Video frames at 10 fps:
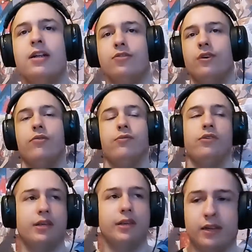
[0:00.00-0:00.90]
So, often
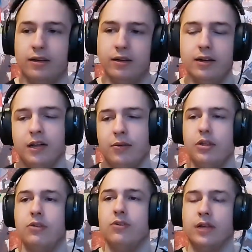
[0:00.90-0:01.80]
think, yeah, I wish
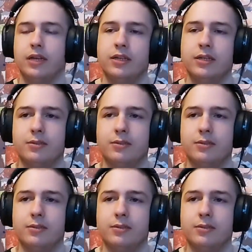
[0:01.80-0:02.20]
I could, like,